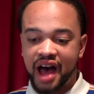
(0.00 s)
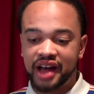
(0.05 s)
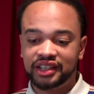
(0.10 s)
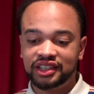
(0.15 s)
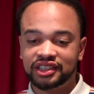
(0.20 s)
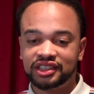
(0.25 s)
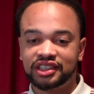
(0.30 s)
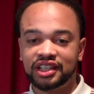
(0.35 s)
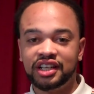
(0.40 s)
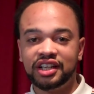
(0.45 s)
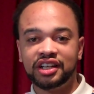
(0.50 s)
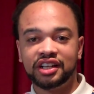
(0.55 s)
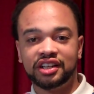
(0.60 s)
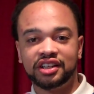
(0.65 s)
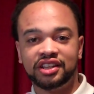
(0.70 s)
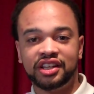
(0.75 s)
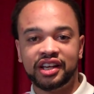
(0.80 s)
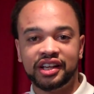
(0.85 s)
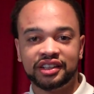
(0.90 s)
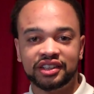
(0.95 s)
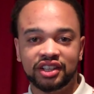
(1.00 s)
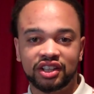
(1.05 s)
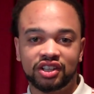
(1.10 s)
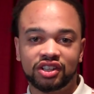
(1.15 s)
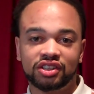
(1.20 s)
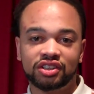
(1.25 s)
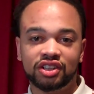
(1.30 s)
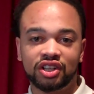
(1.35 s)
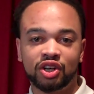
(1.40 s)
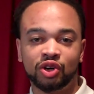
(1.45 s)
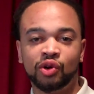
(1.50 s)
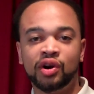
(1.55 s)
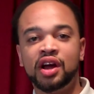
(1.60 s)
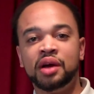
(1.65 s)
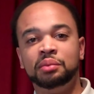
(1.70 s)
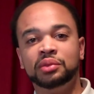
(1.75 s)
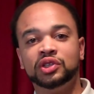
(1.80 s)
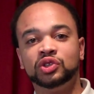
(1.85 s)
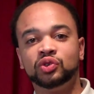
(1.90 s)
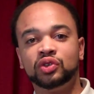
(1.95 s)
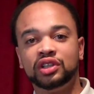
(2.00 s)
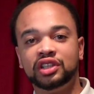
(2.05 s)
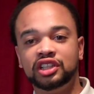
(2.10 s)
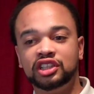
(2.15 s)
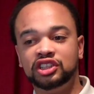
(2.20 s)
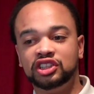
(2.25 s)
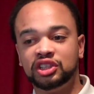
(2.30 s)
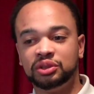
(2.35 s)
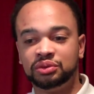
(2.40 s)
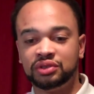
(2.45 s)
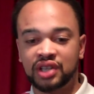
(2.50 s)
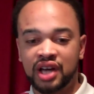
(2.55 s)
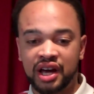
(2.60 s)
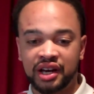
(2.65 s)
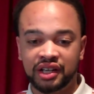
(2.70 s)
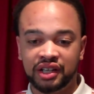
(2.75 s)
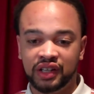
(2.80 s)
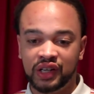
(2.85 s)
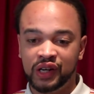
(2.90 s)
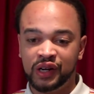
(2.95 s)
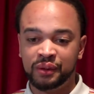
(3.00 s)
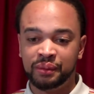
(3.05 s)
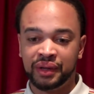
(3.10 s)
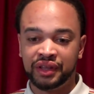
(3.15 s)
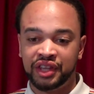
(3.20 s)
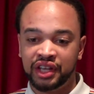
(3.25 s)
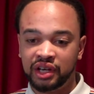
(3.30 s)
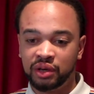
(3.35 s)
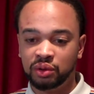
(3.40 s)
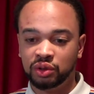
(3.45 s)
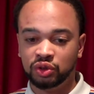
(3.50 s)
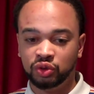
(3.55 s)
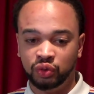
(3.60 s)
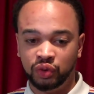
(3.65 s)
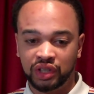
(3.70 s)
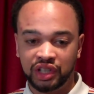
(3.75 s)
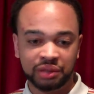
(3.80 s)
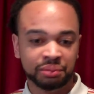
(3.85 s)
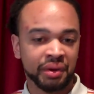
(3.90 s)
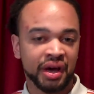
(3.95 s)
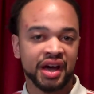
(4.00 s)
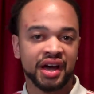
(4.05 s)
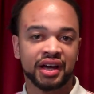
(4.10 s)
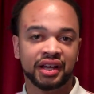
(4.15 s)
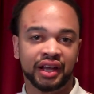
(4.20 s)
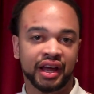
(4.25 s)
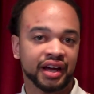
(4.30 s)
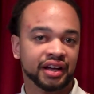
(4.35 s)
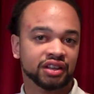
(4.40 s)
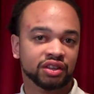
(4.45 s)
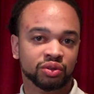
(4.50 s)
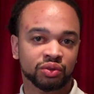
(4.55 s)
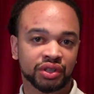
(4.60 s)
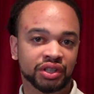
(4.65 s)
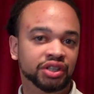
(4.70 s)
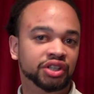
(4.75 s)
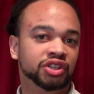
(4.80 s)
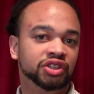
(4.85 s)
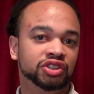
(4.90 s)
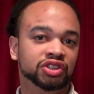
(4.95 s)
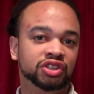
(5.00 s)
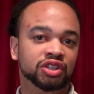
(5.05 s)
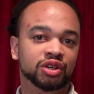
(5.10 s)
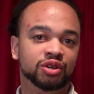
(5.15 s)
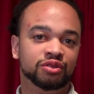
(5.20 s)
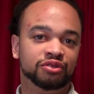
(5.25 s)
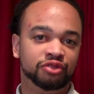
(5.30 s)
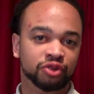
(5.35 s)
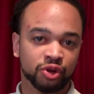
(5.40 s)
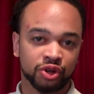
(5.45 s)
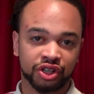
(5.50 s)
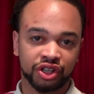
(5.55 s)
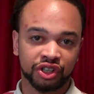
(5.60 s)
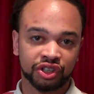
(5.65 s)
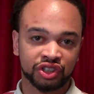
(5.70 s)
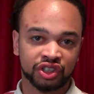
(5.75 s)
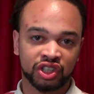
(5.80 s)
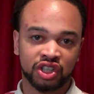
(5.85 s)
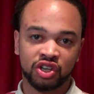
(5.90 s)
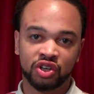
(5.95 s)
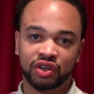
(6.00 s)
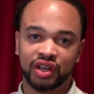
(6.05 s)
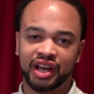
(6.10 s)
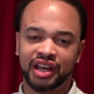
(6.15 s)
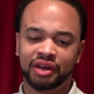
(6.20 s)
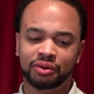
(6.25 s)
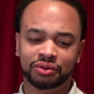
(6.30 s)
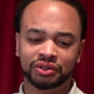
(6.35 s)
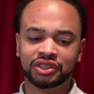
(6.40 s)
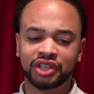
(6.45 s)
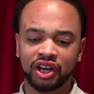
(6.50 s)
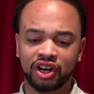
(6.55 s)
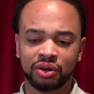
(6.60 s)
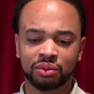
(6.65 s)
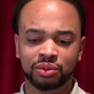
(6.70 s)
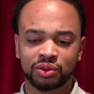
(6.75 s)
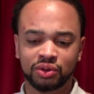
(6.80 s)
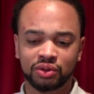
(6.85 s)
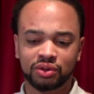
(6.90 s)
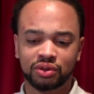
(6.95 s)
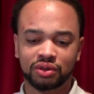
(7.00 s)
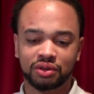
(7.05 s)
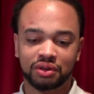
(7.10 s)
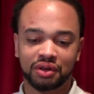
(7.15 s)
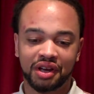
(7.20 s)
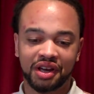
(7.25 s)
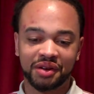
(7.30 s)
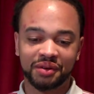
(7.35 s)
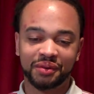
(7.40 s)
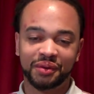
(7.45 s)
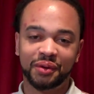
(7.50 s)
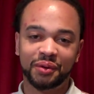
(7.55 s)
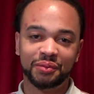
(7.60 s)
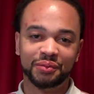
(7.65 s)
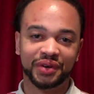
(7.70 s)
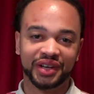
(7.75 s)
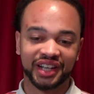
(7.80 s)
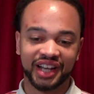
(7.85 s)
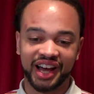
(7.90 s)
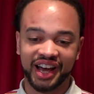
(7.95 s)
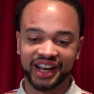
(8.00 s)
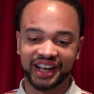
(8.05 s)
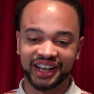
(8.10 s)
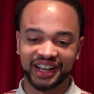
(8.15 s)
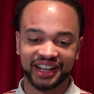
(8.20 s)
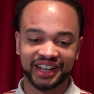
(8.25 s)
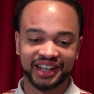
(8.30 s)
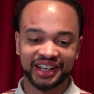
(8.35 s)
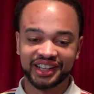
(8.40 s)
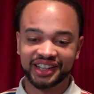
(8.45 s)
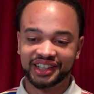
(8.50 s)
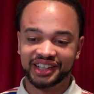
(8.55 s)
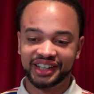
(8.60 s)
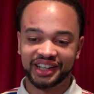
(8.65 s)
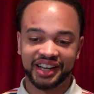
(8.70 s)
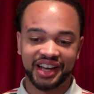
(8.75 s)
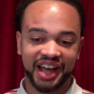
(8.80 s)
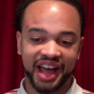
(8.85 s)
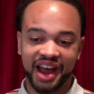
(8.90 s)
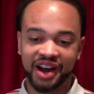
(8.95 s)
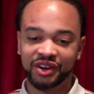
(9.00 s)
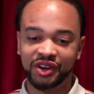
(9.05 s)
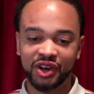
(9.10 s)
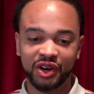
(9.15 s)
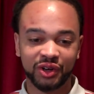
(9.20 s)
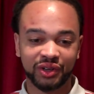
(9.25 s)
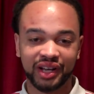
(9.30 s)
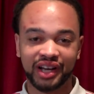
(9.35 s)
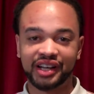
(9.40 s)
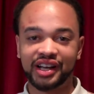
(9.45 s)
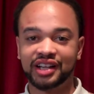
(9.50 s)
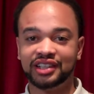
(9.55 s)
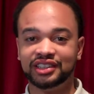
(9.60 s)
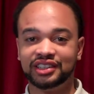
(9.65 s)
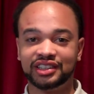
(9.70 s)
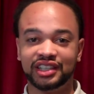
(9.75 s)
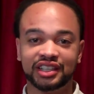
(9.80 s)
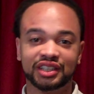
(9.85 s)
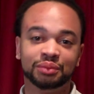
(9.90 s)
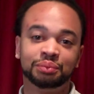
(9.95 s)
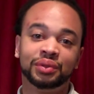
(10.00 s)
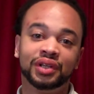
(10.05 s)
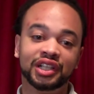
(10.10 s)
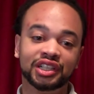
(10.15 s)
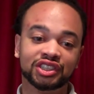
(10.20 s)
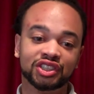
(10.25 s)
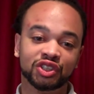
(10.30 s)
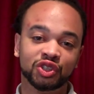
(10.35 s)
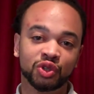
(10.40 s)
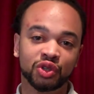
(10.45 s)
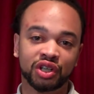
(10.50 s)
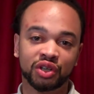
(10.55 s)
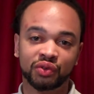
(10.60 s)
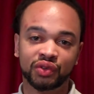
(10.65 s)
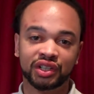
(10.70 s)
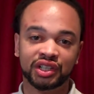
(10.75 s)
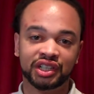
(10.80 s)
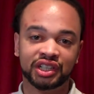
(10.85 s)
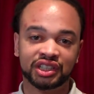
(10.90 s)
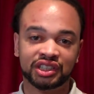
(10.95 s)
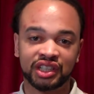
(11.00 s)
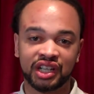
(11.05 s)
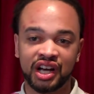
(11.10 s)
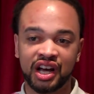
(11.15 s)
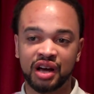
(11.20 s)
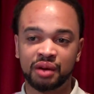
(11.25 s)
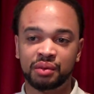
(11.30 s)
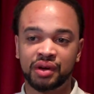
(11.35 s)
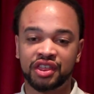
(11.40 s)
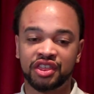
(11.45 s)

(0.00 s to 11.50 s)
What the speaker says: I just think that the crime has really subsided. I think it was really bad like 3 years ago, 4 years ago. Like it was terrible. But like, I don't know. Like I just think the police are doing a really good job.